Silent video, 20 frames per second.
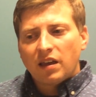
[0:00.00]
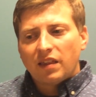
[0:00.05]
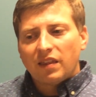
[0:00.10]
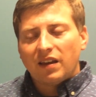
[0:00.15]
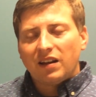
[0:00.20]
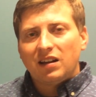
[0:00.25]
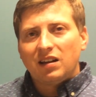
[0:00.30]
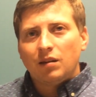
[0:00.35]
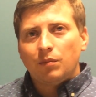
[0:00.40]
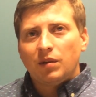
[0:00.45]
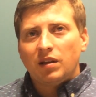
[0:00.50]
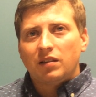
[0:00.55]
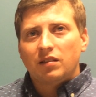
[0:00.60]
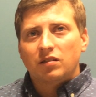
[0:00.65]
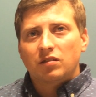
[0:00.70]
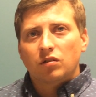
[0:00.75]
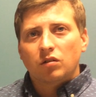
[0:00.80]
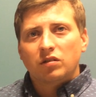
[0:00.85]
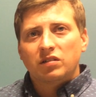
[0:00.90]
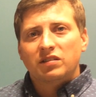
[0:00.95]
They need to meet the
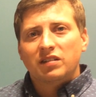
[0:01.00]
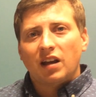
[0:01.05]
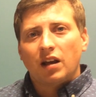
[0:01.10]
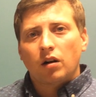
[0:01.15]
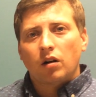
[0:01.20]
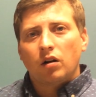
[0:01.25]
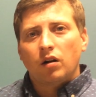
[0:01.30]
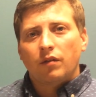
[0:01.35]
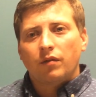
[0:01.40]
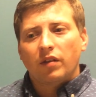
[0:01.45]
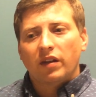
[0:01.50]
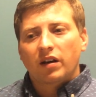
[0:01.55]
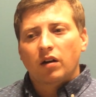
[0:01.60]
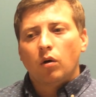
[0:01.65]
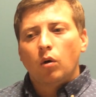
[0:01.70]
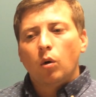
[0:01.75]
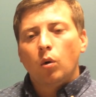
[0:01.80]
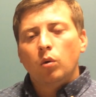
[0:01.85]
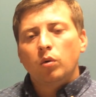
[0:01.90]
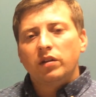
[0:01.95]
certain standard of like
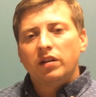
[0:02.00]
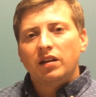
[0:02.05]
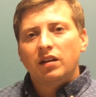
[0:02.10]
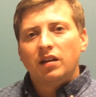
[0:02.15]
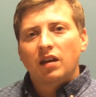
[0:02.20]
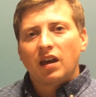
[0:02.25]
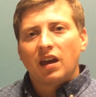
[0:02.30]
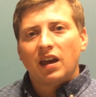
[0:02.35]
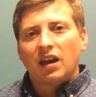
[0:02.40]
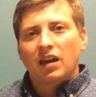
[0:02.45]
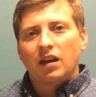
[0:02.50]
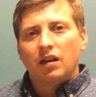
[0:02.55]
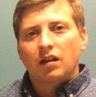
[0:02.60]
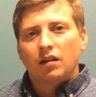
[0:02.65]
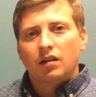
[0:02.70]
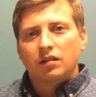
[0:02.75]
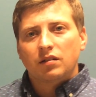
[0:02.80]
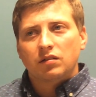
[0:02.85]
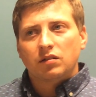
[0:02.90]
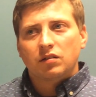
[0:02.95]
holding a
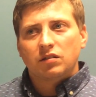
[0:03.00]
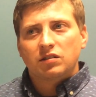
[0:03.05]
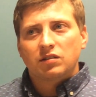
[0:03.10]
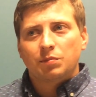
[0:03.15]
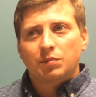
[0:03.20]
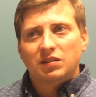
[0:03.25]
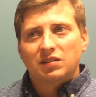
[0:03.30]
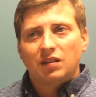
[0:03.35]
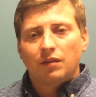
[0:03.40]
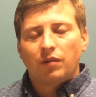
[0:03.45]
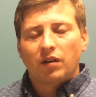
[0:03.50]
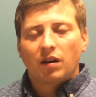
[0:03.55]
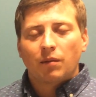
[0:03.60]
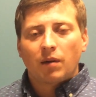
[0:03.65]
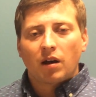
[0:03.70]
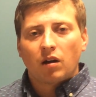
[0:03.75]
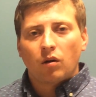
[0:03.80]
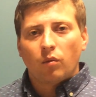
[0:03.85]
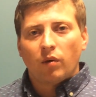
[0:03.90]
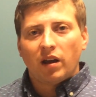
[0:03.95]
specific
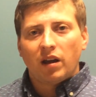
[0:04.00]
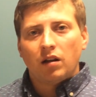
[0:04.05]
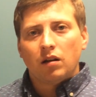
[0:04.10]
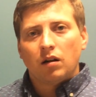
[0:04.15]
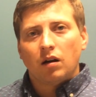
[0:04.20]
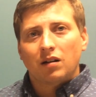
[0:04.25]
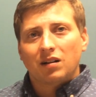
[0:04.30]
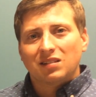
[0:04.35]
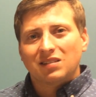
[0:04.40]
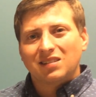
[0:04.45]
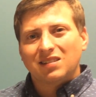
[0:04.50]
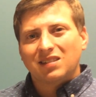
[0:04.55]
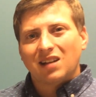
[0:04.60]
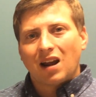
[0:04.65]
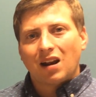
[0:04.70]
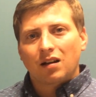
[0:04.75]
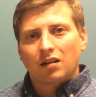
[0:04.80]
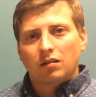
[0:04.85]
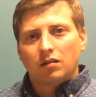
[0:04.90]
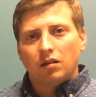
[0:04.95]
amount of weight on a
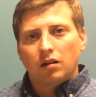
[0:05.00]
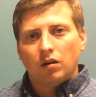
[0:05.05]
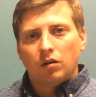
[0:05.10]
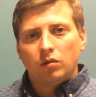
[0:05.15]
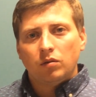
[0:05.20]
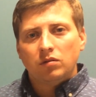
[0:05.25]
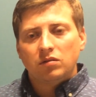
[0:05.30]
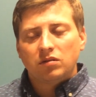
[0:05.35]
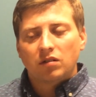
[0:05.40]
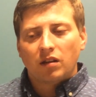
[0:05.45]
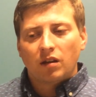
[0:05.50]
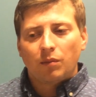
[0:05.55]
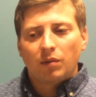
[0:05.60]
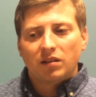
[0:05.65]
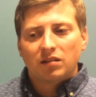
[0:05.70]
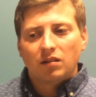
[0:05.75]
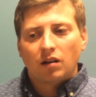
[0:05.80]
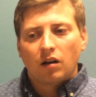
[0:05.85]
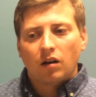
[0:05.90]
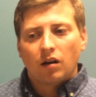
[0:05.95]
static load, so that'd
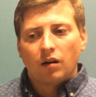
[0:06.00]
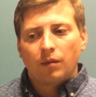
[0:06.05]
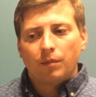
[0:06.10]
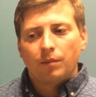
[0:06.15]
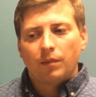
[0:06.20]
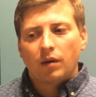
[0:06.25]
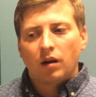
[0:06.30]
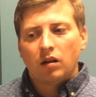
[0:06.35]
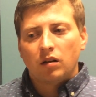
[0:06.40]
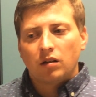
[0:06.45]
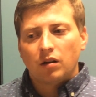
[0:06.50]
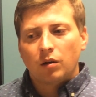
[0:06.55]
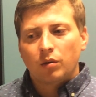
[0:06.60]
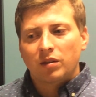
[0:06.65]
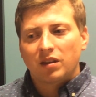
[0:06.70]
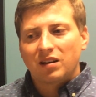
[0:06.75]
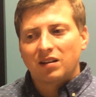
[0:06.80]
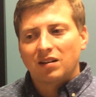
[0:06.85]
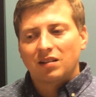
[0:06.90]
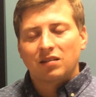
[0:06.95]
be a load
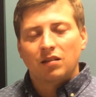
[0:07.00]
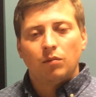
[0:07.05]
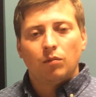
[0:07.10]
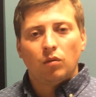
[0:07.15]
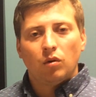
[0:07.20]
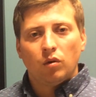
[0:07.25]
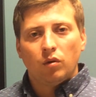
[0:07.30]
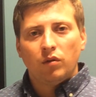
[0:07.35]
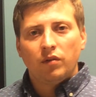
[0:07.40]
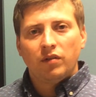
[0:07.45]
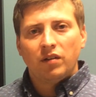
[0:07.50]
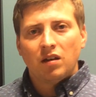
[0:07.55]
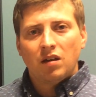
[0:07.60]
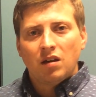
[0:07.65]
that doesn't move.